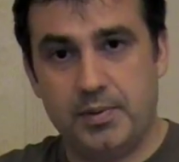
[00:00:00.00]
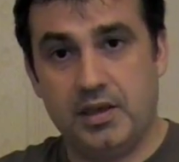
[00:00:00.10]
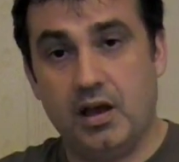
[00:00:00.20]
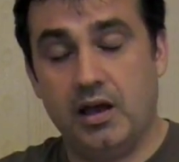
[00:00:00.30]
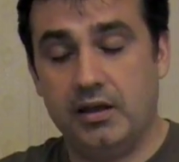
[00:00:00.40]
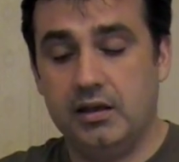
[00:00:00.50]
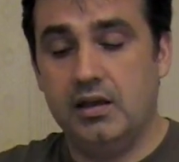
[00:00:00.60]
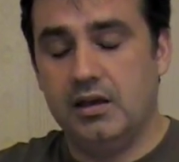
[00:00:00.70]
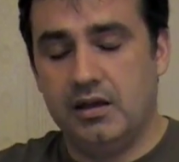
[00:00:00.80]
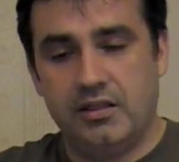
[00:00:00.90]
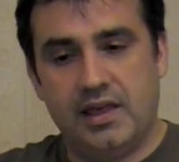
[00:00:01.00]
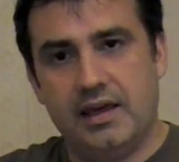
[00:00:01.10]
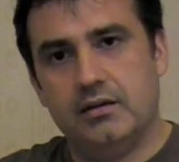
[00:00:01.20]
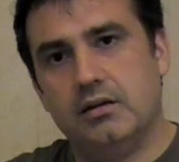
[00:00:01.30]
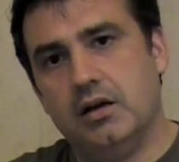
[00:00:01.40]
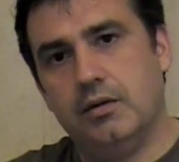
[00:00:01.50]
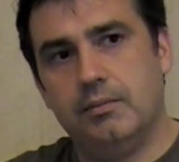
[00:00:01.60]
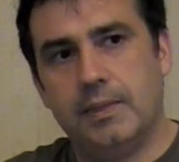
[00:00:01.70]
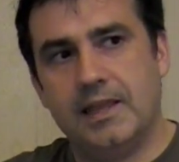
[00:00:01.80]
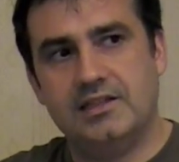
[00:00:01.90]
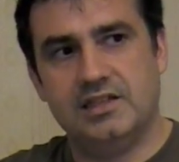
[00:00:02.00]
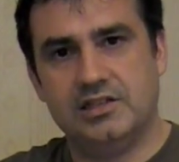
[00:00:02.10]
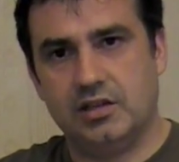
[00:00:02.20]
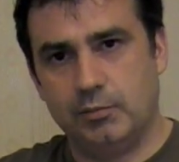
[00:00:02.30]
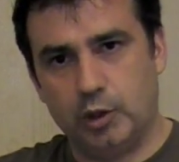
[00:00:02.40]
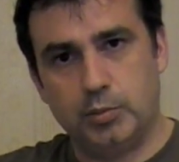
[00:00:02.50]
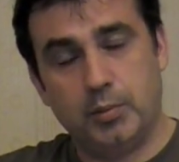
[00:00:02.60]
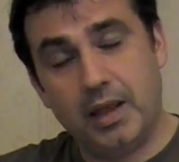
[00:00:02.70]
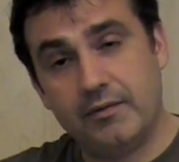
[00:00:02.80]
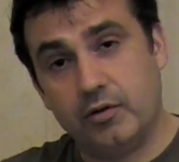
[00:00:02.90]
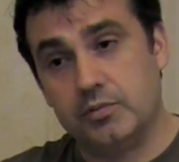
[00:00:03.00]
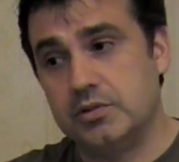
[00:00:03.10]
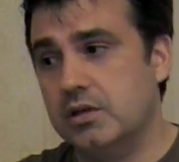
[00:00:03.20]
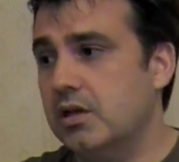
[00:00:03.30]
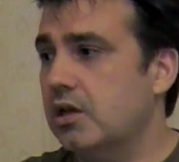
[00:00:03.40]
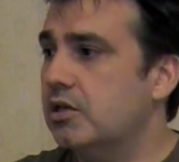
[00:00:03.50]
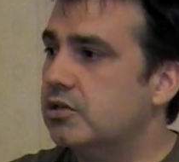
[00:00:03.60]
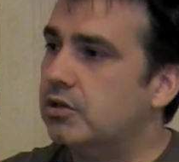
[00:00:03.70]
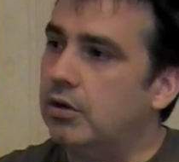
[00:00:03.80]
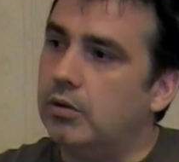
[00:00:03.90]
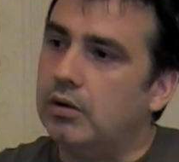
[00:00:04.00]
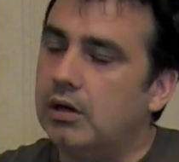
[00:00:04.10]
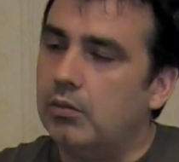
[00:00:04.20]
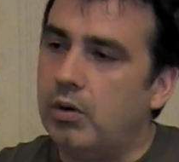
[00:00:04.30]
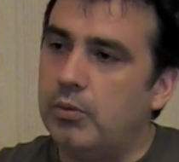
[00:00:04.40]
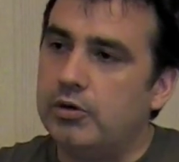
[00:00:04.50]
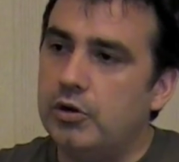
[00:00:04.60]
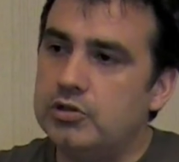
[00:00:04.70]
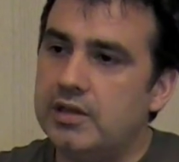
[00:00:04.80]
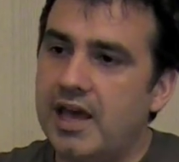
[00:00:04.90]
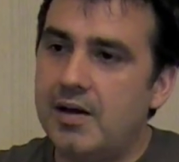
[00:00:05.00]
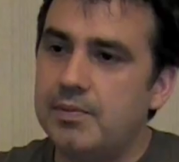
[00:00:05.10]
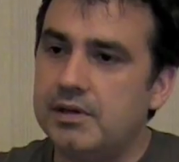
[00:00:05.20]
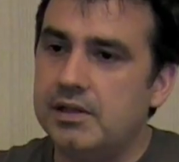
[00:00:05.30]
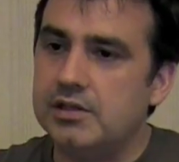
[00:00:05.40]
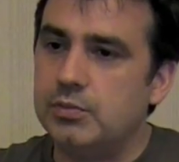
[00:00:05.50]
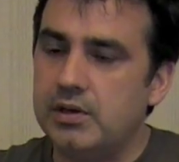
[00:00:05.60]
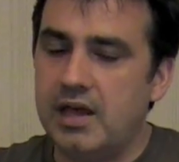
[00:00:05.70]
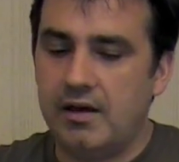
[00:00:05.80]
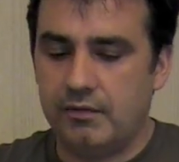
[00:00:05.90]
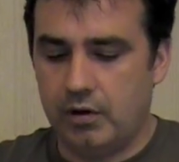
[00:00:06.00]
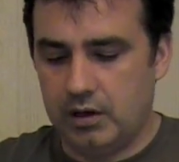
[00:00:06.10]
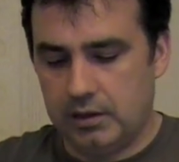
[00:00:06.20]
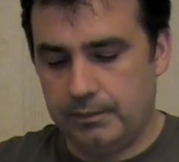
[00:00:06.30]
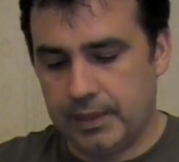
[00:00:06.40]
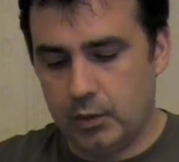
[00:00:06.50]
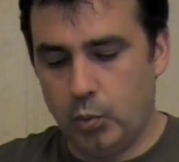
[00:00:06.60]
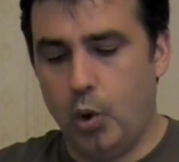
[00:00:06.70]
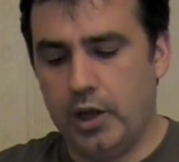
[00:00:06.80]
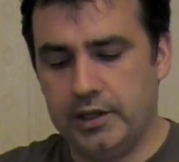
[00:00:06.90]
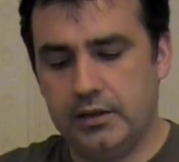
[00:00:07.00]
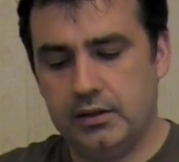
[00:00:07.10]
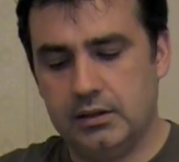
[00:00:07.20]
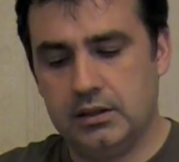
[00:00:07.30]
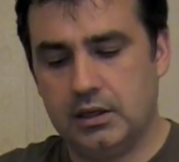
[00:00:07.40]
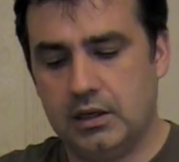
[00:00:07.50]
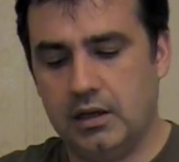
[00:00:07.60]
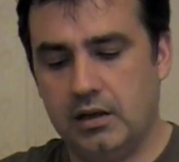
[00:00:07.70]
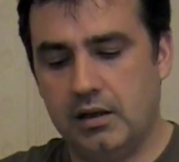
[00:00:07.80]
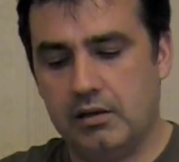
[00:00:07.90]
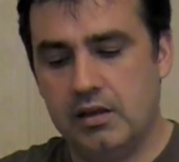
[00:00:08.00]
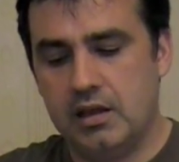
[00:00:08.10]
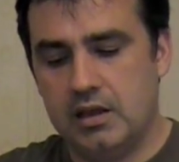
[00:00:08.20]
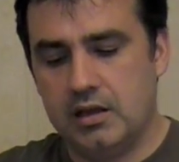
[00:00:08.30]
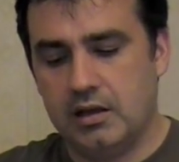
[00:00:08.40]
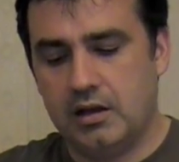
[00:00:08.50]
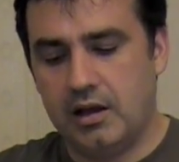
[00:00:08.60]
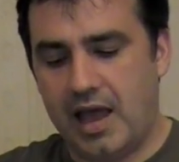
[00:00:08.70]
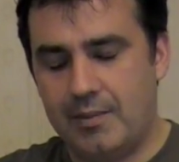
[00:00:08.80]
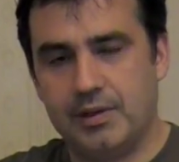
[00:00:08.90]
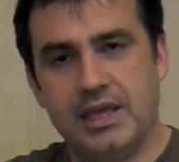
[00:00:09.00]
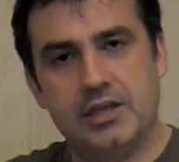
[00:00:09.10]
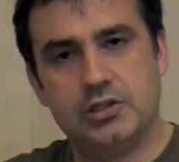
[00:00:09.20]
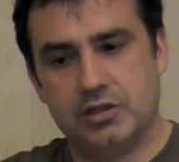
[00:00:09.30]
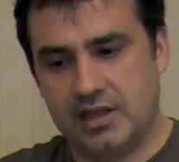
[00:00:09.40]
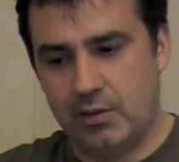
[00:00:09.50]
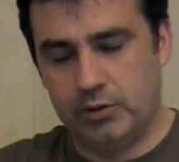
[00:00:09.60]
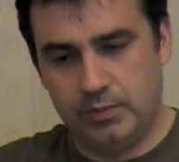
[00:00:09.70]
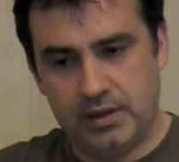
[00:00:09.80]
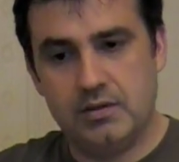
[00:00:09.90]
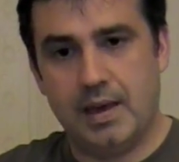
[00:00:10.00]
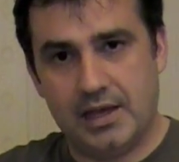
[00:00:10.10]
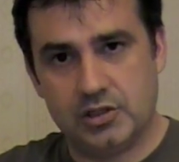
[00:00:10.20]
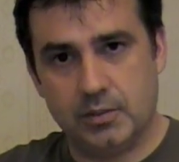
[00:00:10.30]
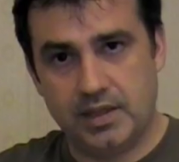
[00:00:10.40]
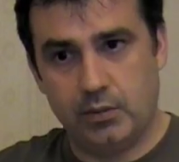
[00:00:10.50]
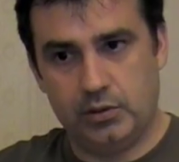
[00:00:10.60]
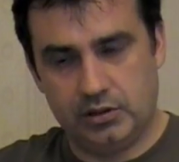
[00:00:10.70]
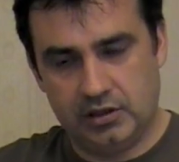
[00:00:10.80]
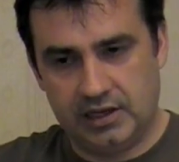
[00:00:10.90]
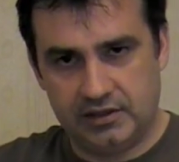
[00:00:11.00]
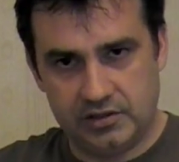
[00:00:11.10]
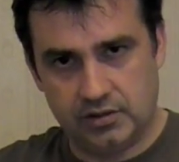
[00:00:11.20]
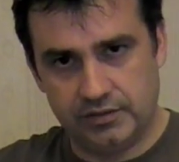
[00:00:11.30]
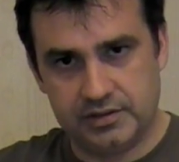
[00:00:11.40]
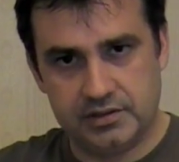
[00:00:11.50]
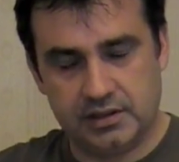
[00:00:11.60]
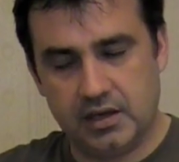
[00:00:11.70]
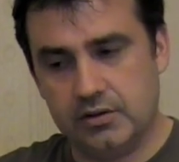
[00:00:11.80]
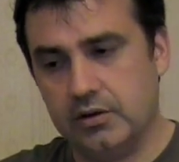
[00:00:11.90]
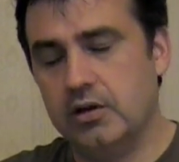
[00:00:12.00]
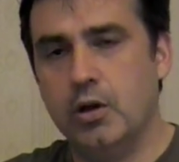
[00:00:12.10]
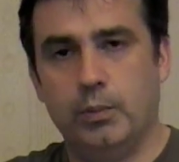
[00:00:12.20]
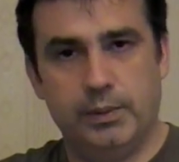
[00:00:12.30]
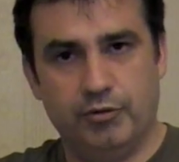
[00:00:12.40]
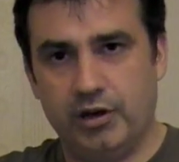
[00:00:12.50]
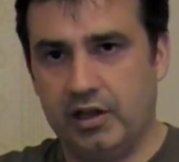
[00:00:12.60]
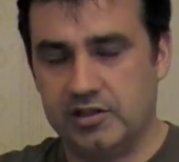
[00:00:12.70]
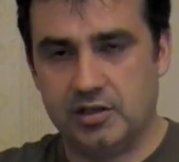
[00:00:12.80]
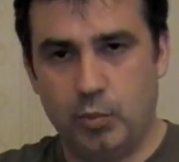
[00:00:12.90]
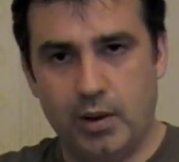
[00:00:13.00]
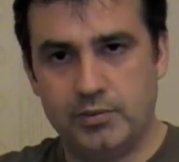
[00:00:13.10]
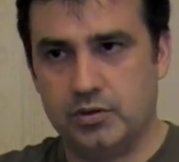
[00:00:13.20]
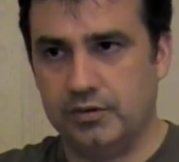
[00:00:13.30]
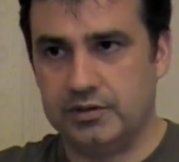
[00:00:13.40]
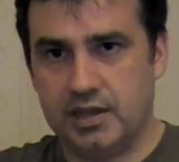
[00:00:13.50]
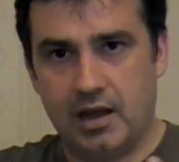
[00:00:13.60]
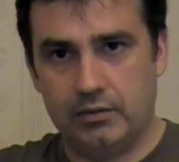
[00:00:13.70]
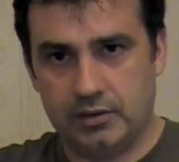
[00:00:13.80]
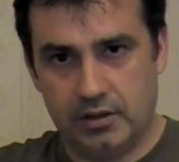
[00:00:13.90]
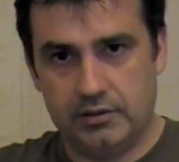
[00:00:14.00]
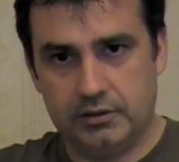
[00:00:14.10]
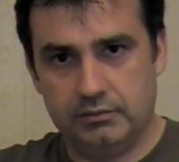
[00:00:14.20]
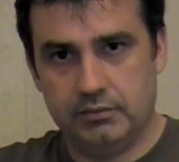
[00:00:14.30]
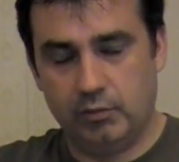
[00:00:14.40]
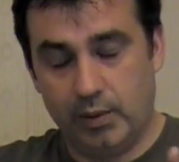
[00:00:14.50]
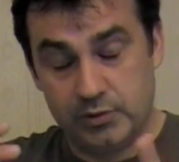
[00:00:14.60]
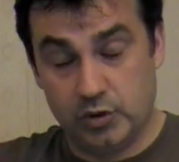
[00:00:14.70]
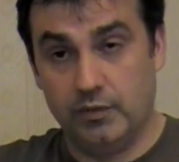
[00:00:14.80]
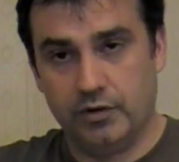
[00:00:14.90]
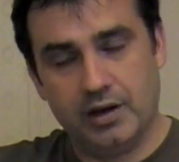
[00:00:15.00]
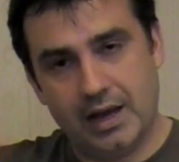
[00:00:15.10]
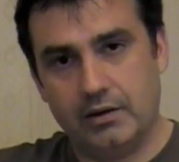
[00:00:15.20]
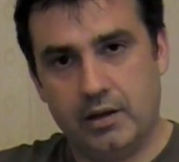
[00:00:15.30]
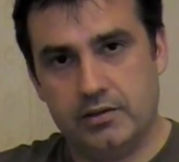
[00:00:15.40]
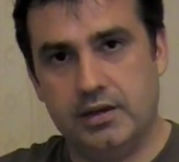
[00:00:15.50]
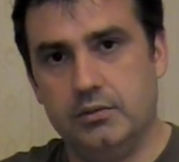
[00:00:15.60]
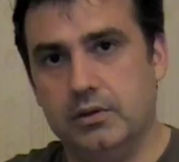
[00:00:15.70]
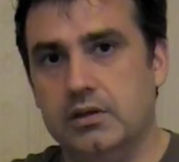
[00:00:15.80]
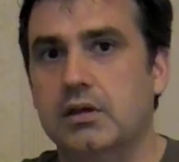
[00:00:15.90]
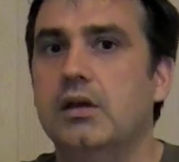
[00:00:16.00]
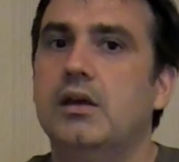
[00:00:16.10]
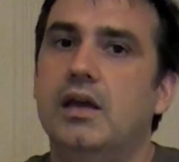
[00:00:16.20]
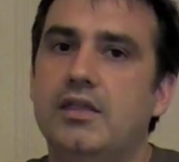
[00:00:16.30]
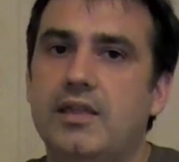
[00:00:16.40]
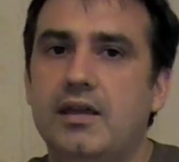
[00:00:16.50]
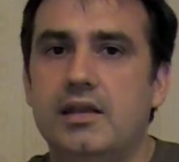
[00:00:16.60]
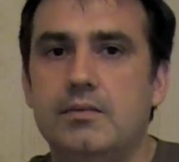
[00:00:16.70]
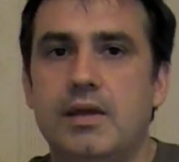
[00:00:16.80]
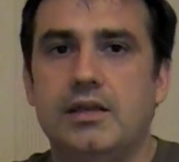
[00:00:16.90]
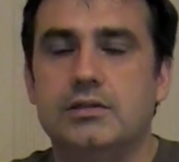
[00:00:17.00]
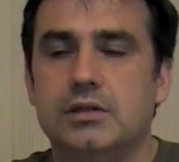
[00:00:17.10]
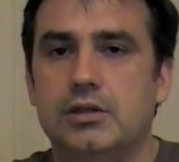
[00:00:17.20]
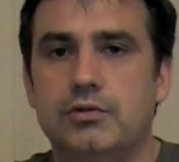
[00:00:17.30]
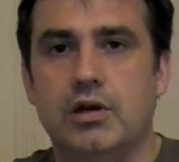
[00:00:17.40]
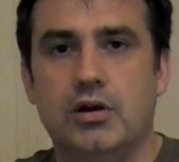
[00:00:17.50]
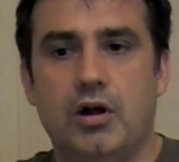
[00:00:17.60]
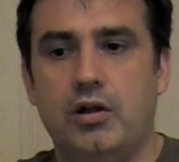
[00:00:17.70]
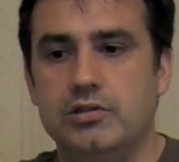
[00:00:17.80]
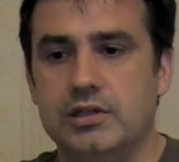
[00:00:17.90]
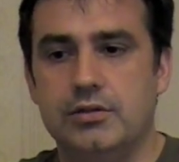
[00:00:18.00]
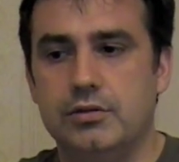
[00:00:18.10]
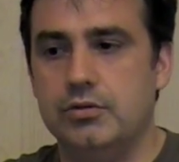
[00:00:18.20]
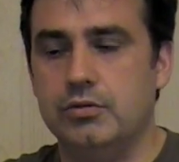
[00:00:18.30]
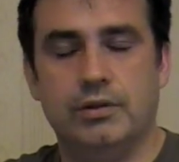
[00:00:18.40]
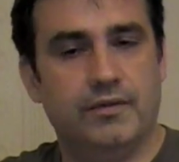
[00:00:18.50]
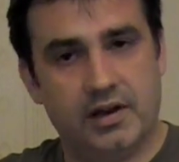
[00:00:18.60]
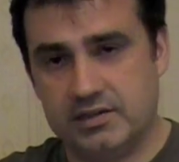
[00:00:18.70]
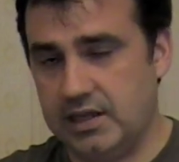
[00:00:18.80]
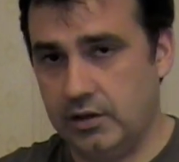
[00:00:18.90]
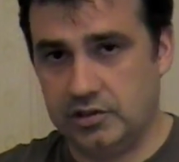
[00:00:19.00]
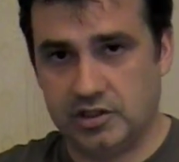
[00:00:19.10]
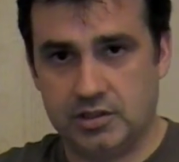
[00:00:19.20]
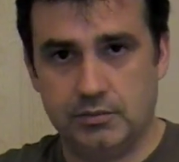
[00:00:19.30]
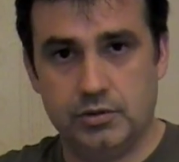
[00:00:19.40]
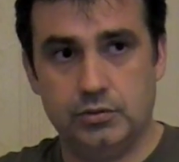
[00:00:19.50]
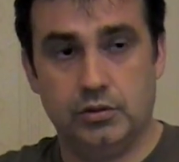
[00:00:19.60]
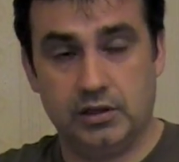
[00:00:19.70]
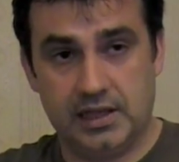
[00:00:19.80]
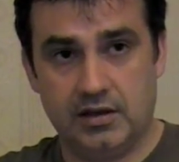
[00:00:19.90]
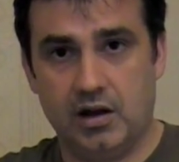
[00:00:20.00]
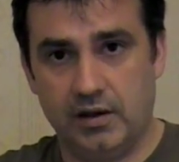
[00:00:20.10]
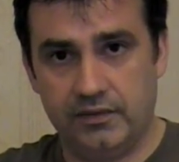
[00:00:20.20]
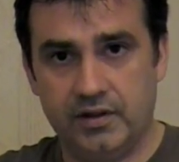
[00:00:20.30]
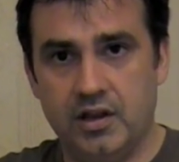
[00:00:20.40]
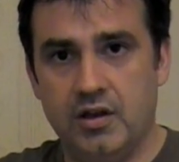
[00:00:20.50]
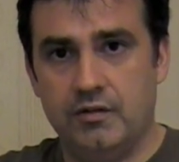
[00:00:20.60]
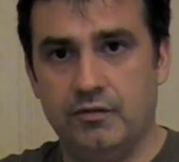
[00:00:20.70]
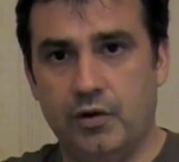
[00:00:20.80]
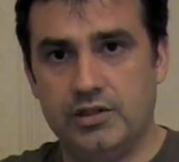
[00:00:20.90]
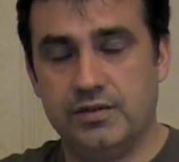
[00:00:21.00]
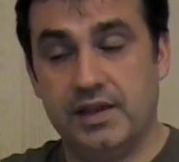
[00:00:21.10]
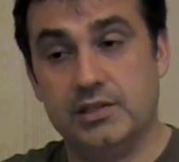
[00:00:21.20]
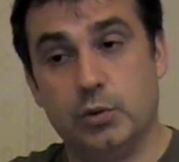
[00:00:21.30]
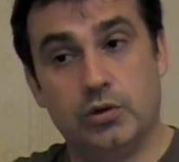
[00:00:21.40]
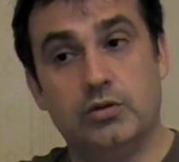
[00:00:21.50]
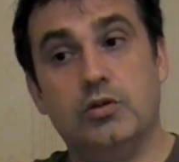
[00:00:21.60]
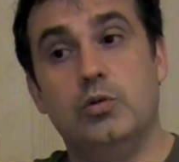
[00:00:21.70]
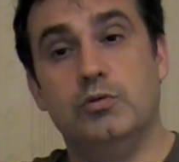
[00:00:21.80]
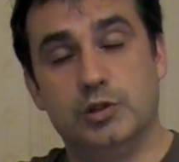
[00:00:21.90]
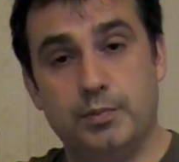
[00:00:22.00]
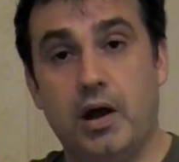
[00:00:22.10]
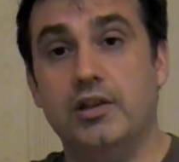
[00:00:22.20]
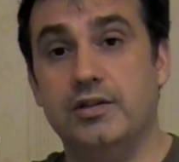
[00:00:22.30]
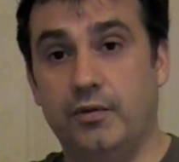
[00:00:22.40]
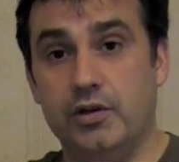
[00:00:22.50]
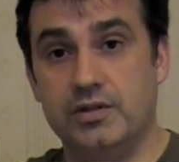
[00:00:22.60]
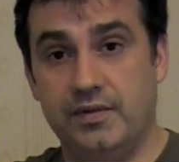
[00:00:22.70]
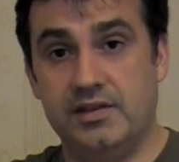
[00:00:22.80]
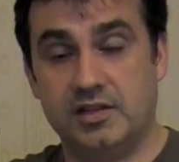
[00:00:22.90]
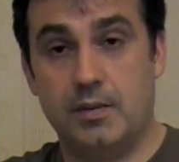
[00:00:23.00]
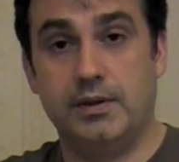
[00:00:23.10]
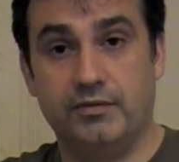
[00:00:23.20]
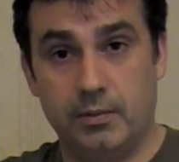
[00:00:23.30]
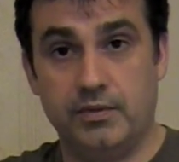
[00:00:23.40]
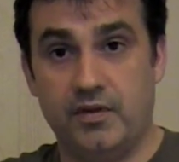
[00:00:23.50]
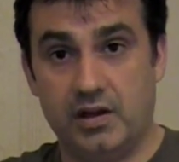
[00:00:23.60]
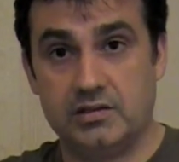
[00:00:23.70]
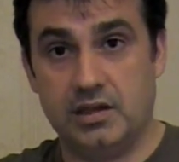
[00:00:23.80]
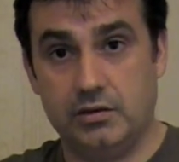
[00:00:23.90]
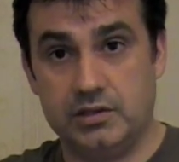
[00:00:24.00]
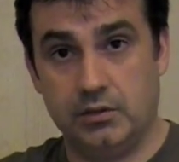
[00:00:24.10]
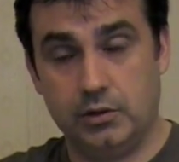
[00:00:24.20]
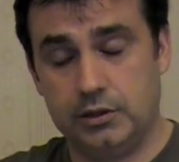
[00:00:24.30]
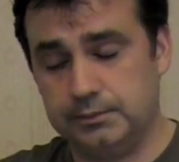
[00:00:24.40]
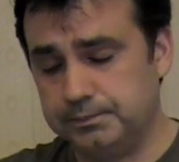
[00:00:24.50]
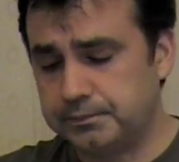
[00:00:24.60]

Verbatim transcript: API that exists on multiple platforms. So what would usually happen is we'd have one application that would be the mashup that would connect these services together. We're running on some web service out on the web server out on the network, and then it makes direct calls into the Voxeo system to kick off voice events or to respond to voice events coming from the Voxeo's network.